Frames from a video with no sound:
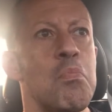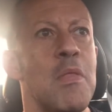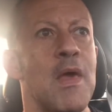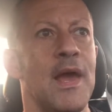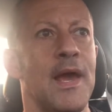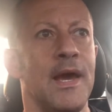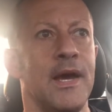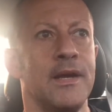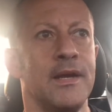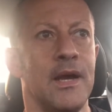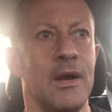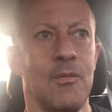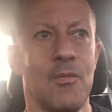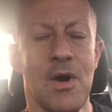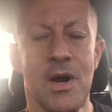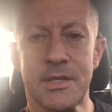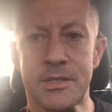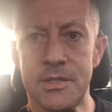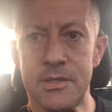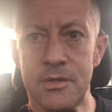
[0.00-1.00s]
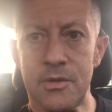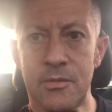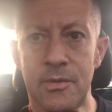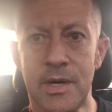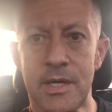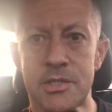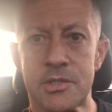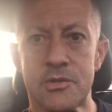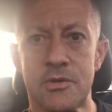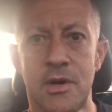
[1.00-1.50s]
And I walked into the
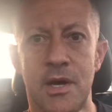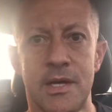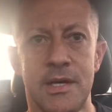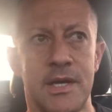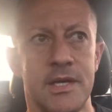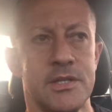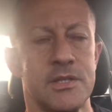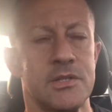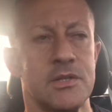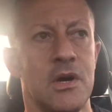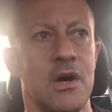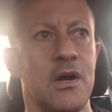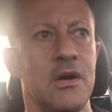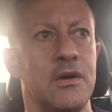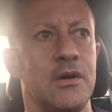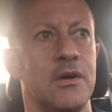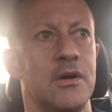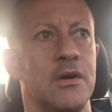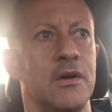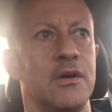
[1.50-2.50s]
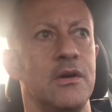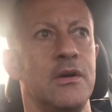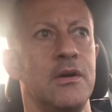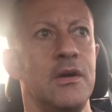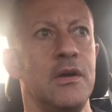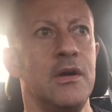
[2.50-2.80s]
restaurant and I saw her.